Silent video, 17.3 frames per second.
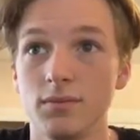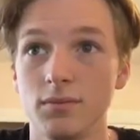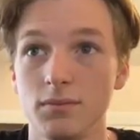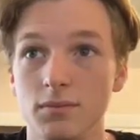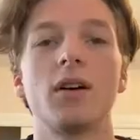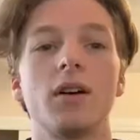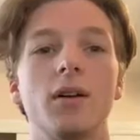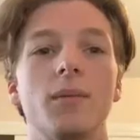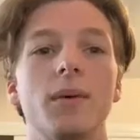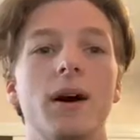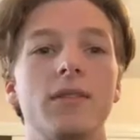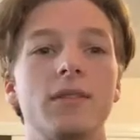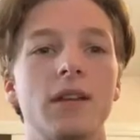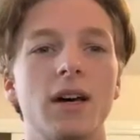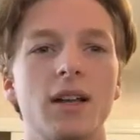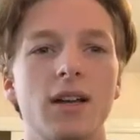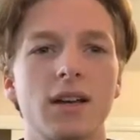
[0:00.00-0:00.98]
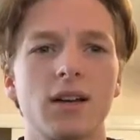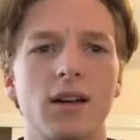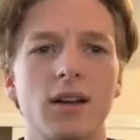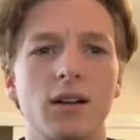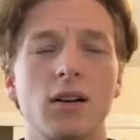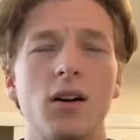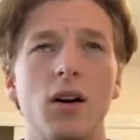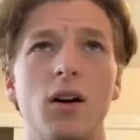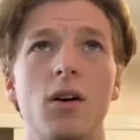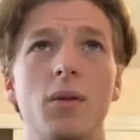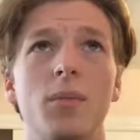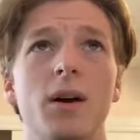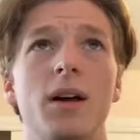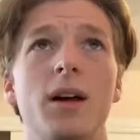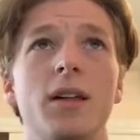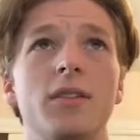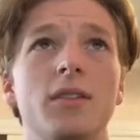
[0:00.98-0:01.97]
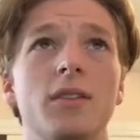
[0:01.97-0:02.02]
Sorry about that, I got a call, but
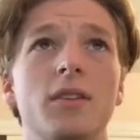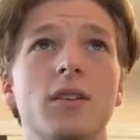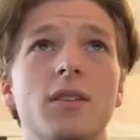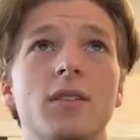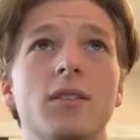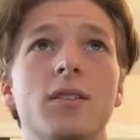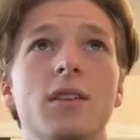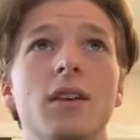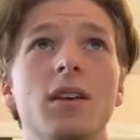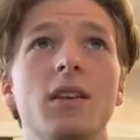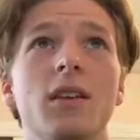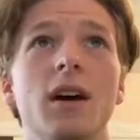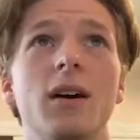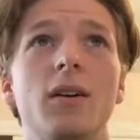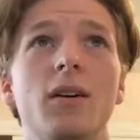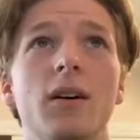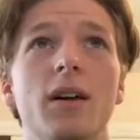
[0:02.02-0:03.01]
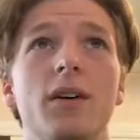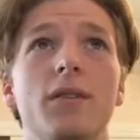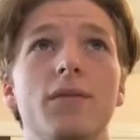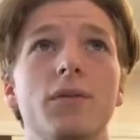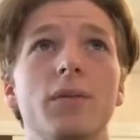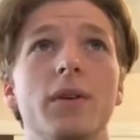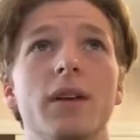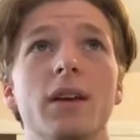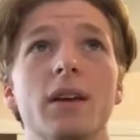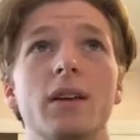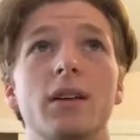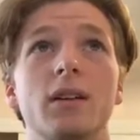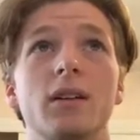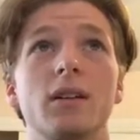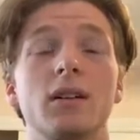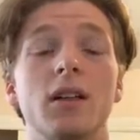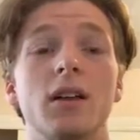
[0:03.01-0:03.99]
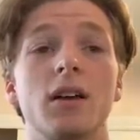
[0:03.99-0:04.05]
as you can see now, if we
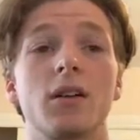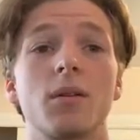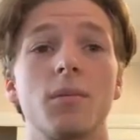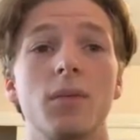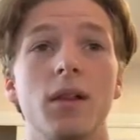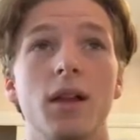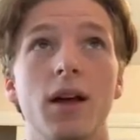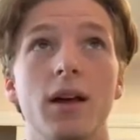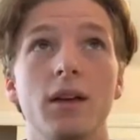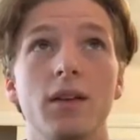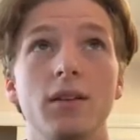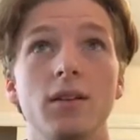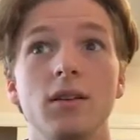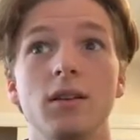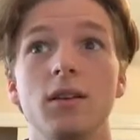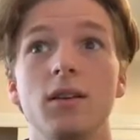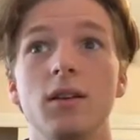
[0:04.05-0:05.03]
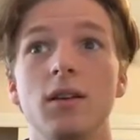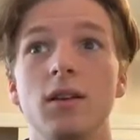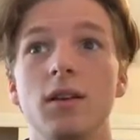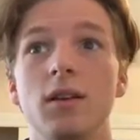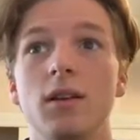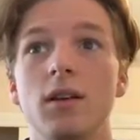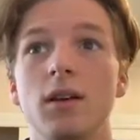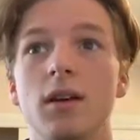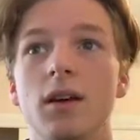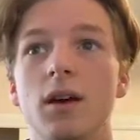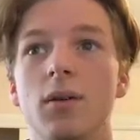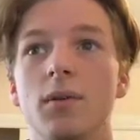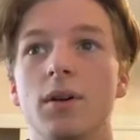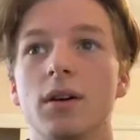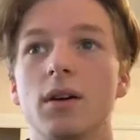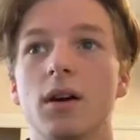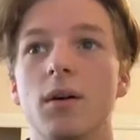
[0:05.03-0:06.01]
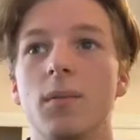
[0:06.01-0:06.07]
click play and
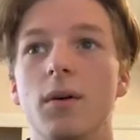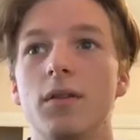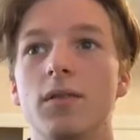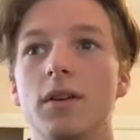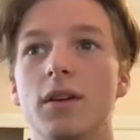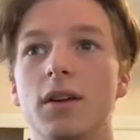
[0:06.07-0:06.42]
we come over